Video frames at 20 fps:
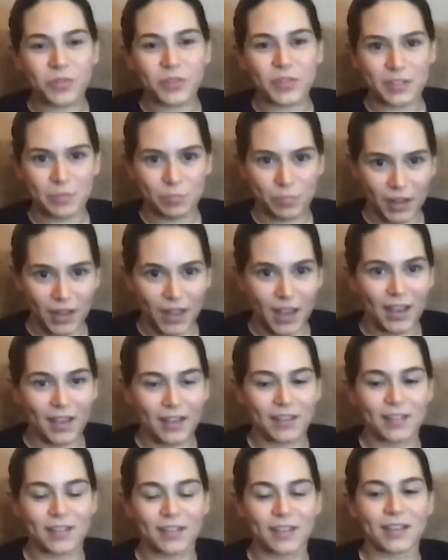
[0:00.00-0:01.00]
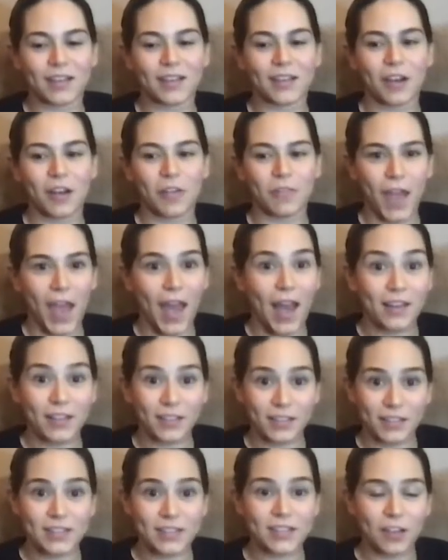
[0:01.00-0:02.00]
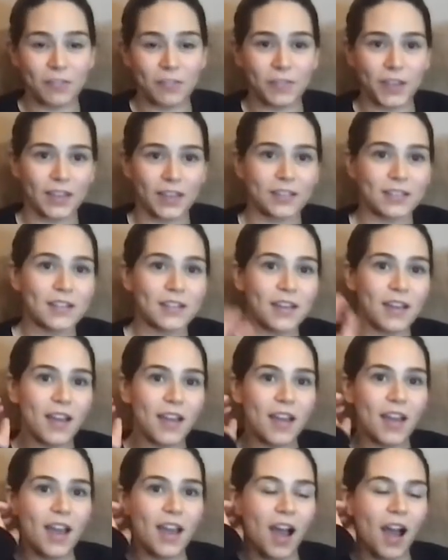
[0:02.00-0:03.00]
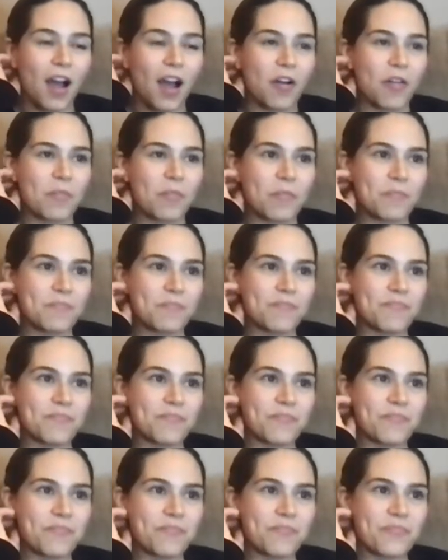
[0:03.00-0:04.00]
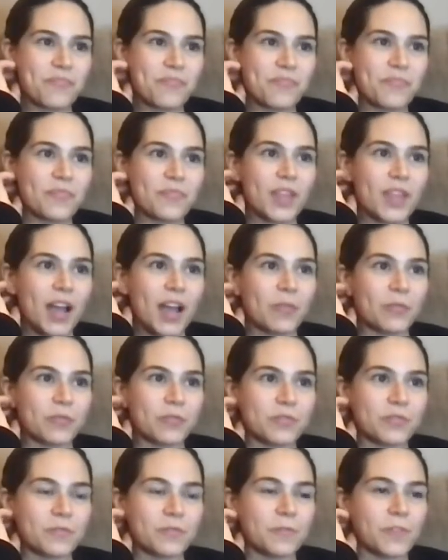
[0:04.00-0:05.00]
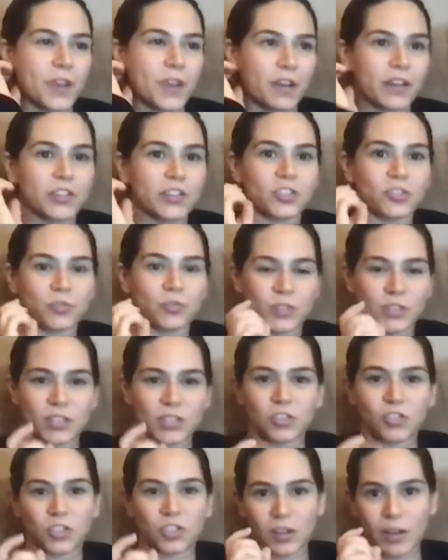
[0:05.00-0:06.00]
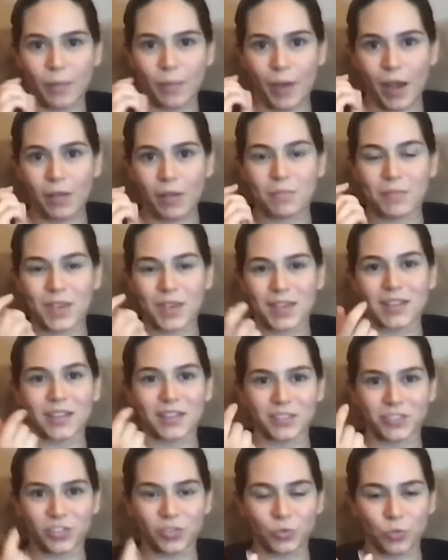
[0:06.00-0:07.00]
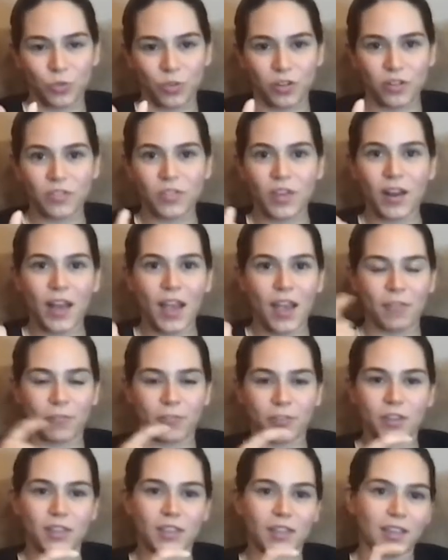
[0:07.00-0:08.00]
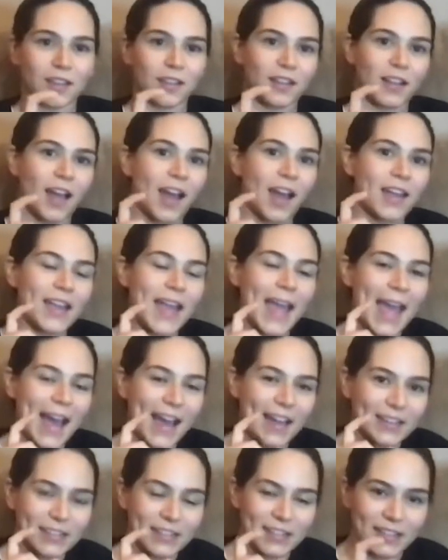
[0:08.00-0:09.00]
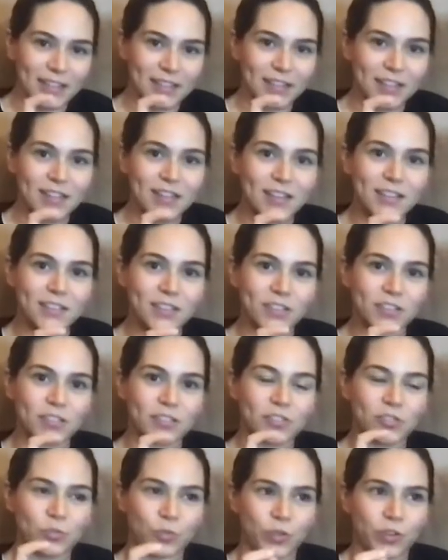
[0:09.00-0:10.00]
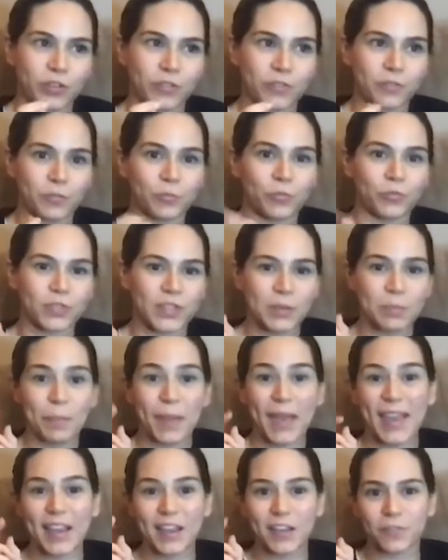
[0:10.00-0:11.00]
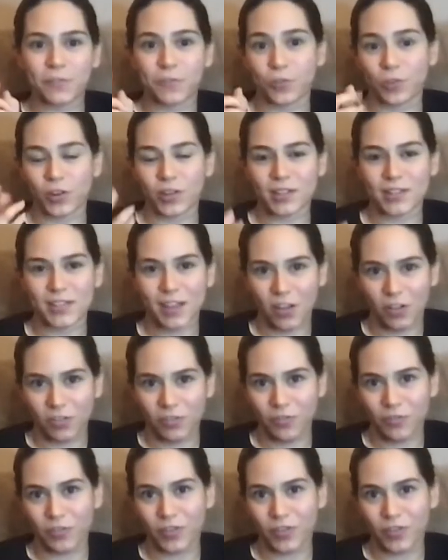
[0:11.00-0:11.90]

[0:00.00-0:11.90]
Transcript: this plan of adding stuff in, um, I was very strategic about making sure that everything I added in sort of, we'll say, paid for itself